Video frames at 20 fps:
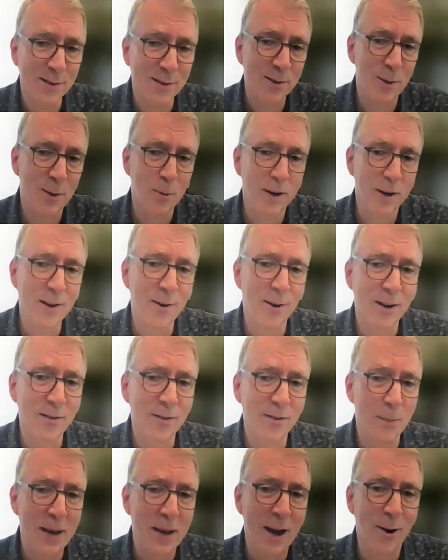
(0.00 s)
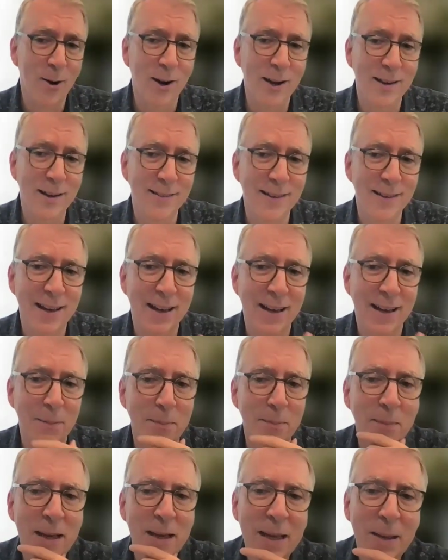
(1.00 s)
And so we're hearing from Aaron
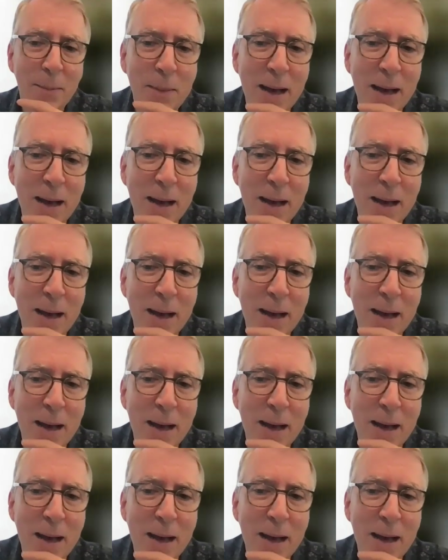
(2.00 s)
and